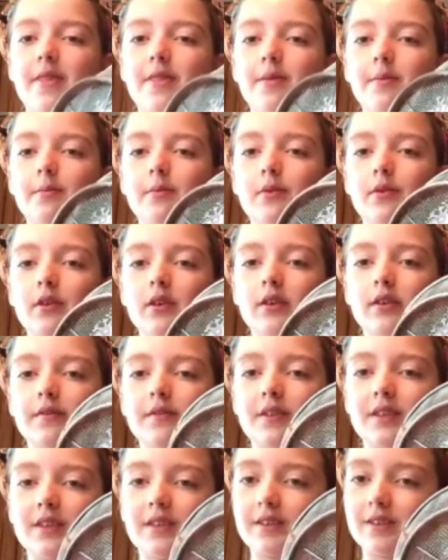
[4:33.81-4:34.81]
The more
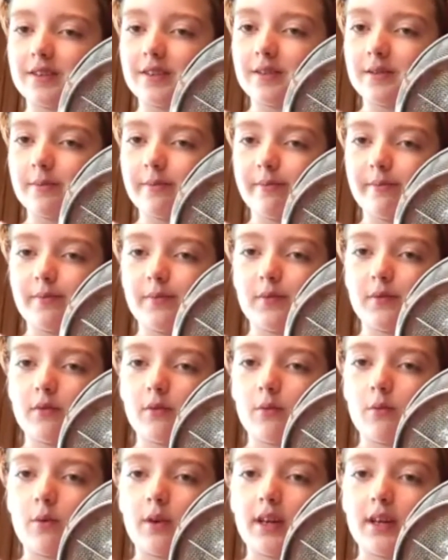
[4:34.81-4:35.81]
of this
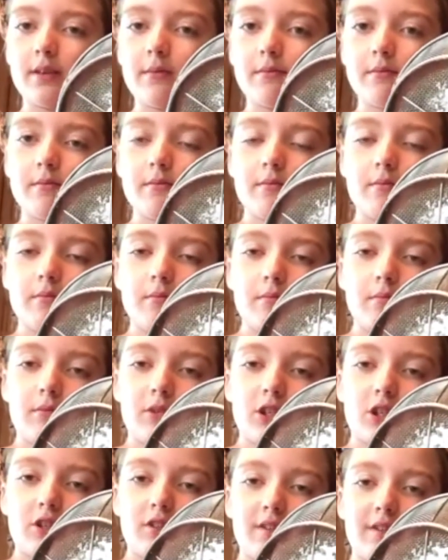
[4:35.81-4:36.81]
white
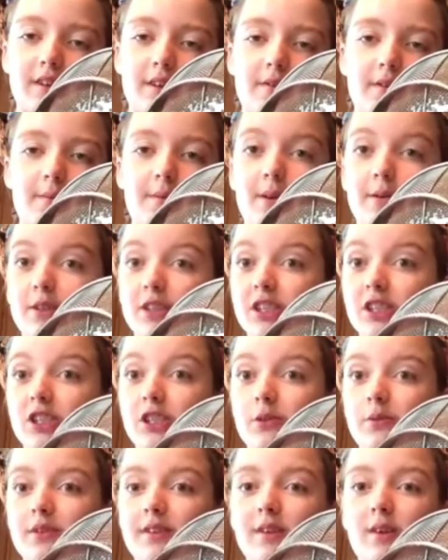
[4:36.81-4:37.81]
mush stuff, I'm not really
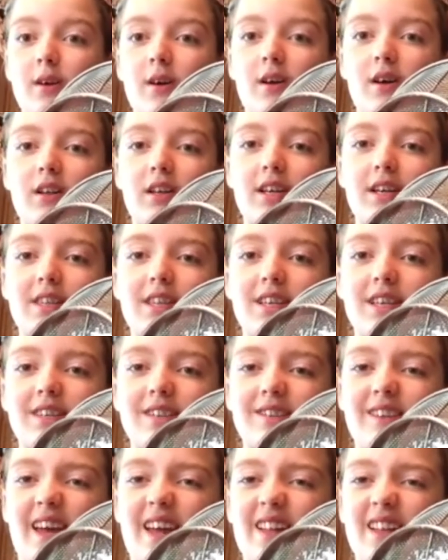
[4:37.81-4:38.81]
sure what to call it. I think
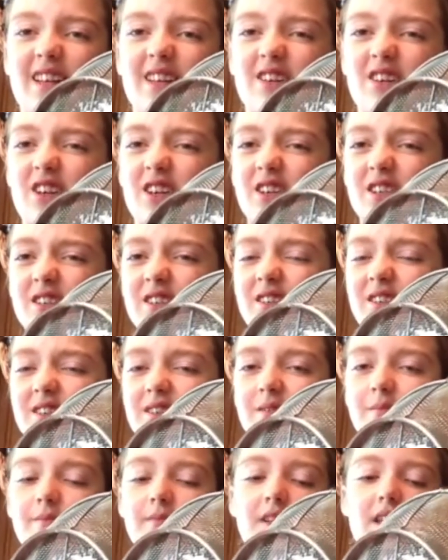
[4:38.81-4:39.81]
it's kind of like curds.